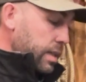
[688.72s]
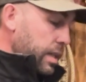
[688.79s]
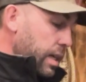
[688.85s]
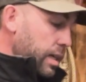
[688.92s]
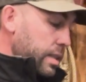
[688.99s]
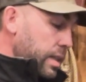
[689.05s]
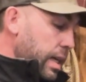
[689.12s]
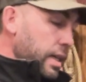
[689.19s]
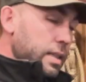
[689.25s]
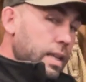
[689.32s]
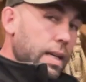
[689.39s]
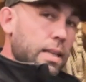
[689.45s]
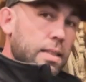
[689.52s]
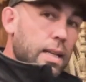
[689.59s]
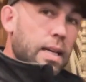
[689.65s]
tink, tink,
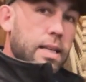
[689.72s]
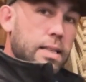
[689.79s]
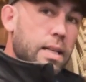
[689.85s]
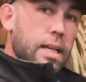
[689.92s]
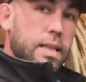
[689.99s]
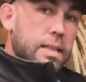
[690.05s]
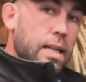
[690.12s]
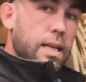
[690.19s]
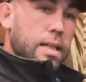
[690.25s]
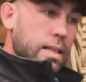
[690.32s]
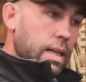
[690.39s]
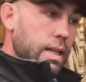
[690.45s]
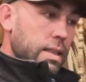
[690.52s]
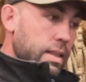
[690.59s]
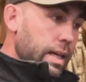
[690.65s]
tink, tink, tink, tink,
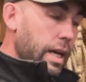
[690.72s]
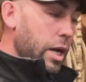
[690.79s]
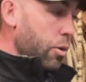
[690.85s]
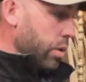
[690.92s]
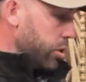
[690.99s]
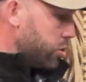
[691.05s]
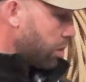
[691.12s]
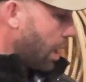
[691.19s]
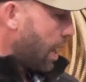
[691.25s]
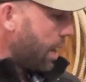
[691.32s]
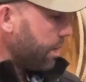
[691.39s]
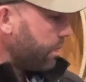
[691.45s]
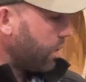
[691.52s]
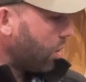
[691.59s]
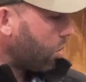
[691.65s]
tink, tink. It would
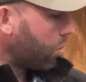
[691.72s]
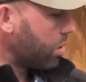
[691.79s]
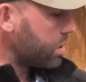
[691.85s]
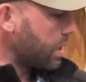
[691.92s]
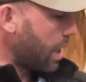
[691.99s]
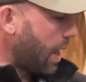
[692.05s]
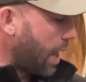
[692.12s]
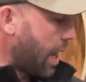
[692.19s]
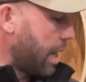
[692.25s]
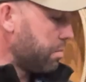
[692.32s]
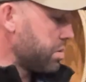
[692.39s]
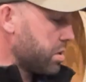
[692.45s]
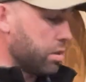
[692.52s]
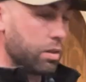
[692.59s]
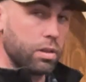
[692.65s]
drive the horse
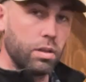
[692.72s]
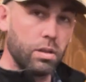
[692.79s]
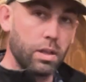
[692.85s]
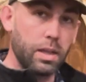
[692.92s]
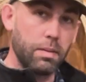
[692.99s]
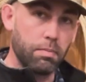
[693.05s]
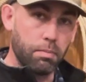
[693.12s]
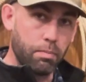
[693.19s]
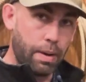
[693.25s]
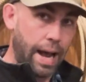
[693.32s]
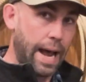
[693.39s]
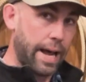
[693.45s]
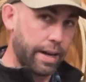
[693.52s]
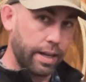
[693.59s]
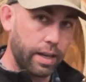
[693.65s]
absolutely
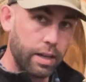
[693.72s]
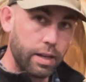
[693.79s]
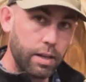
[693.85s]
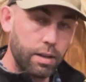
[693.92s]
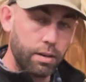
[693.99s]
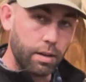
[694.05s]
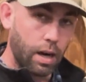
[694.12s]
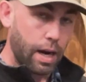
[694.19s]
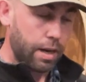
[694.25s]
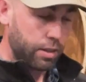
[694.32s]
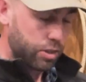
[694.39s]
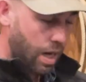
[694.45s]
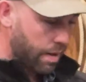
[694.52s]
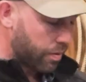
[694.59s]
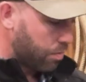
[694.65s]
batty, right?
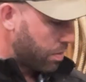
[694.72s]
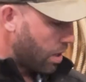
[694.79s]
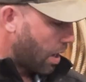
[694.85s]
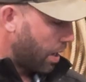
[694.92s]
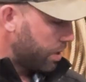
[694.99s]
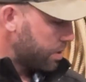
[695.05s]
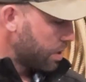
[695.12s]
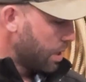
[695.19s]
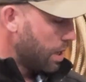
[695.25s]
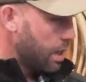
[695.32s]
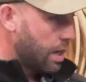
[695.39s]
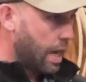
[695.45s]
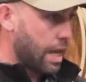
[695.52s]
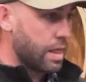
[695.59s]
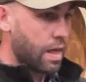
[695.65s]
Drive them nuts.
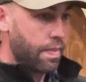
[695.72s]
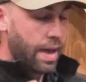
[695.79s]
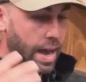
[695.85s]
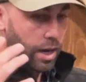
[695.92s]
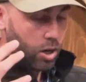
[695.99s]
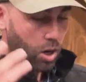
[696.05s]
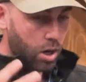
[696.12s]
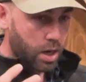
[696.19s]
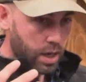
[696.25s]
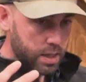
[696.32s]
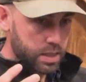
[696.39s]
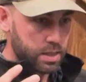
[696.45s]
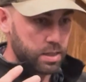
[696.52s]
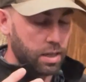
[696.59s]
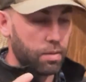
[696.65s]
And then that
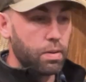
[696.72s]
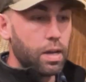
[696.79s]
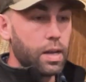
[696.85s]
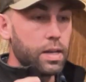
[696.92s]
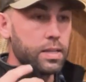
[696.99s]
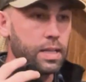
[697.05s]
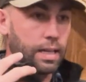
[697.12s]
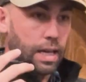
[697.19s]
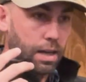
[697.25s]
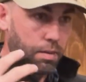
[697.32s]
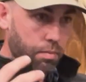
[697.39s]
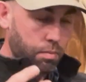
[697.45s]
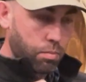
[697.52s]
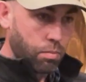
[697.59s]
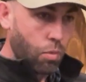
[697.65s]
causes them to get
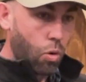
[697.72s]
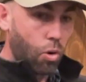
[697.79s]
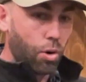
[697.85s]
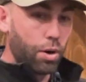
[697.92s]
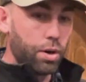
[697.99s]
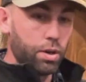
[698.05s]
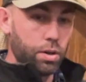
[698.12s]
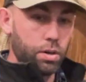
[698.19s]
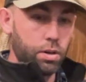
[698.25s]
more